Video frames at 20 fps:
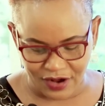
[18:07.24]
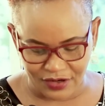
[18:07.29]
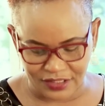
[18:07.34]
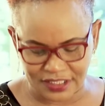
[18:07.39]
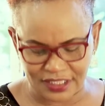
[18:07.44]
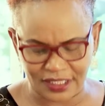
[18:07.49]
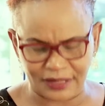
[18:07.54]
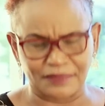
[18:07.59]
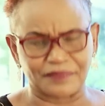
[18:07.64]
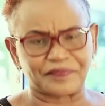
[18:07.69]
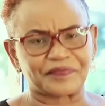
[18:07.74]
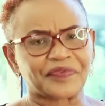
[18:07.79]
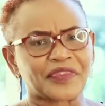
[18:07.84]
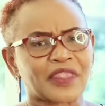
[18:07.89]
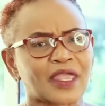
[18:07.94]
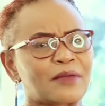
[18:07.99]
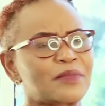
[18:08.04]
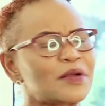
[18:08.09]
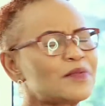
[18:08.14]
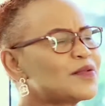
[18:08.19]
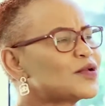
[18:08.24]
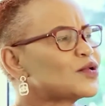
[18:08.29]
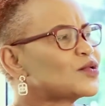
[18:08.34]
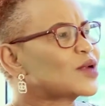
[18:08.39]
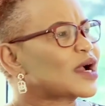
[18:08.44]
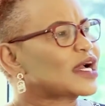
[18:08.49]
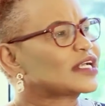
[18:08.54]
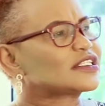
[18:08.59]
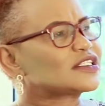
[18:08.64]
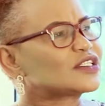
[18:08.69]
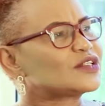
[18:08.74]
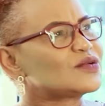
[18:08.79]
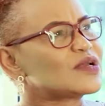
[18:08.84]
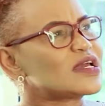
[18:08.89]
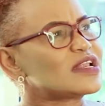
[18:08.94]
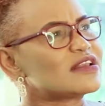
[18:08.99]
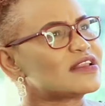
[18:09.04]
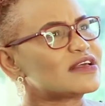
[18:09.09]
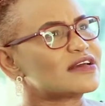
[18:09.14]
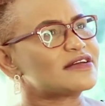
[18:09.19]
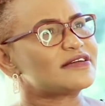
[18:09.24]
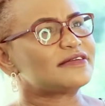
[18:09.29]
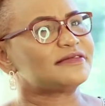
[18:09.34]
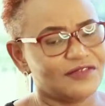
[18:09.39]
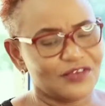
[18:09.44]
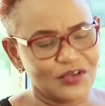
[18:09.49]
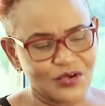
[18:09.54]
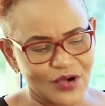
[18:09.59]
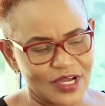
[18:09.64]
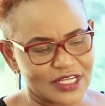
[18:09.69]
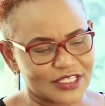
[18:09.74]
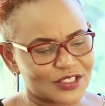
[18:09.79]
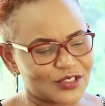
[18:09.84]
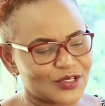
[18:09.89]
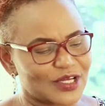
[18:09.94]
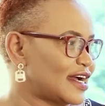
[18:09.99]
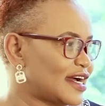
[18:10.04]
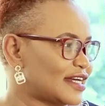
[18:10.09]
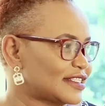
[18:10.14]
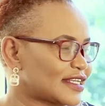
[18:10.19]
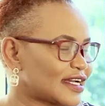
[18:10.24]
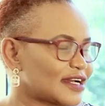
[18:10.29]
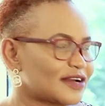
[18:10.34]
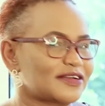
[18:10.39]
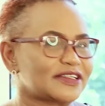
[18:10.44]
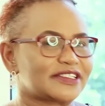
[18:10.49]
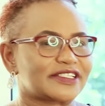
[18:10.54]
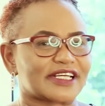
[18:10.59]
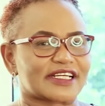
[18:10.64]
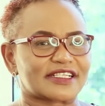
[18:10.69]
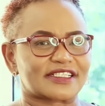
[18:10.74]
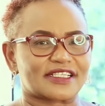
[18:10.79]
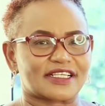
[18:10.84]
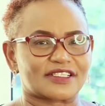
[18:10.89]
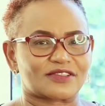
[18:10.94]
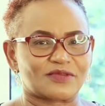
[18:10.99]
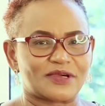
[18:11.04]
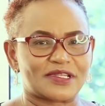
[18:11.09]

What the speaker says: Now, Tim, people look at you and view at you as a great success.